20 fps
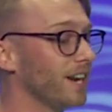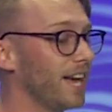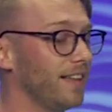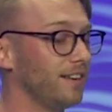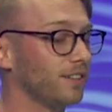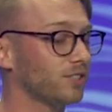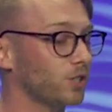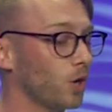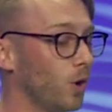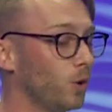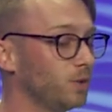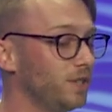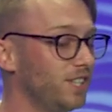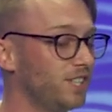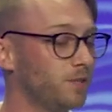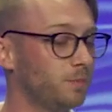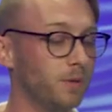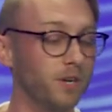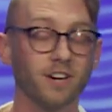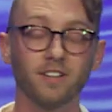and His Holy
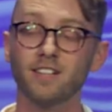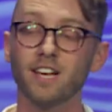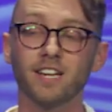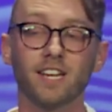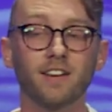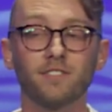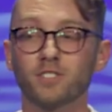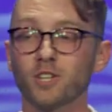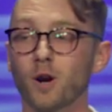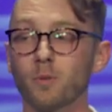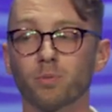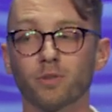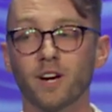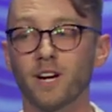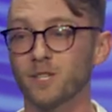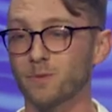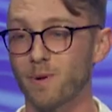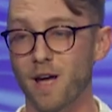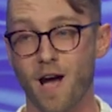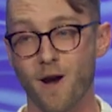Spirit that gives our
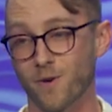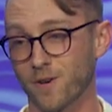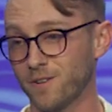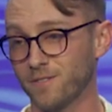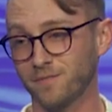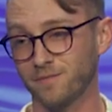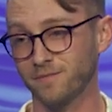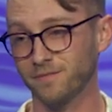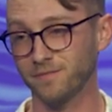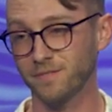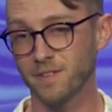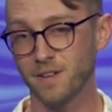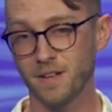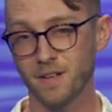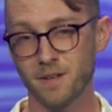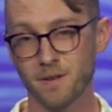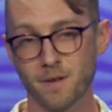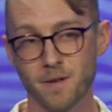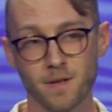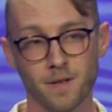praise power.
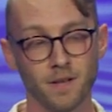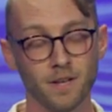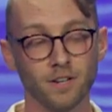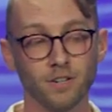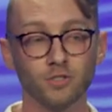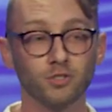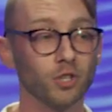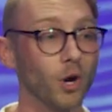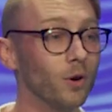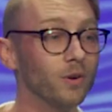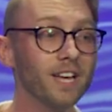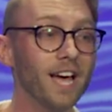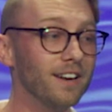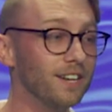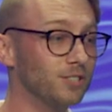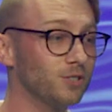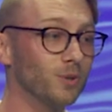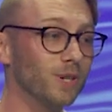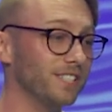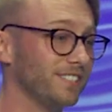Don't get
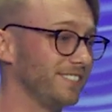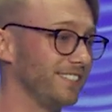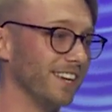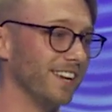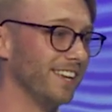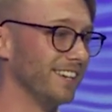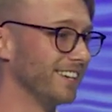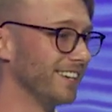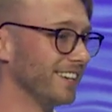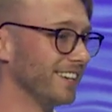it twisted.